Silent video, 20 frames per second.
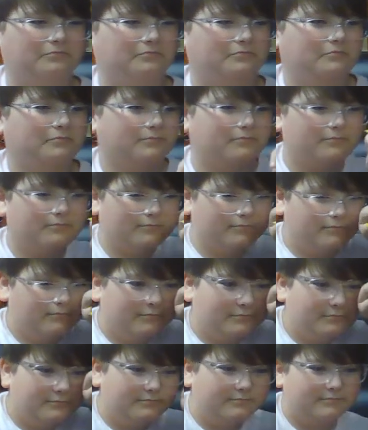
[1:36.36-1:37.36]

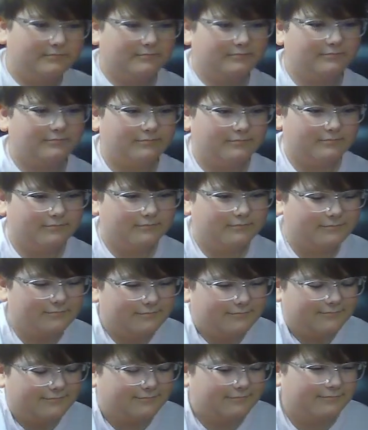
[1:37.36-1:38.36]

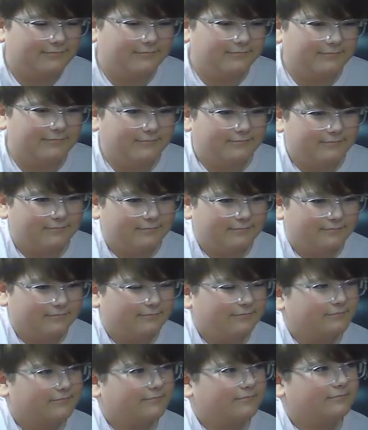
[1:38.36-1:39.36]

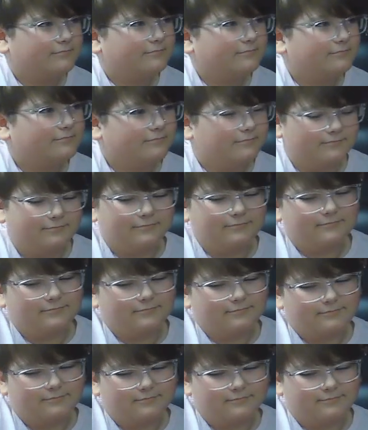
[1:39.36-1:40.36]

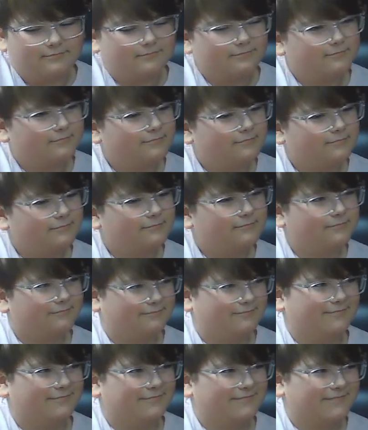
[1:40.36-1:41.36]

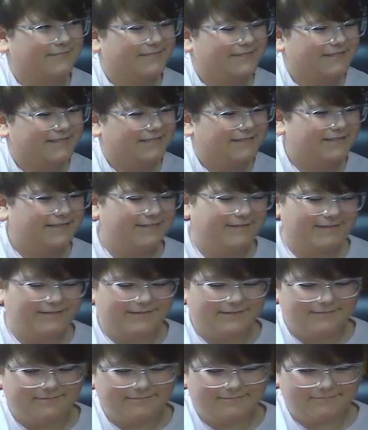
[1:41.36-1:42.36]

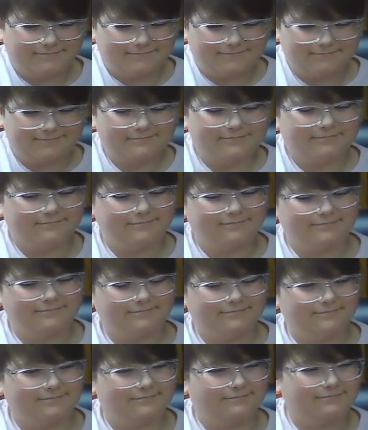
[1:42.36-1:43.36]

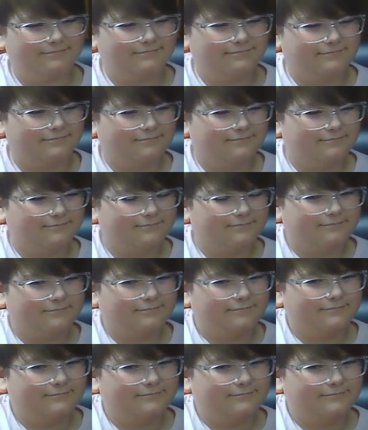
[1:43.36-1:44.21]
[no speech]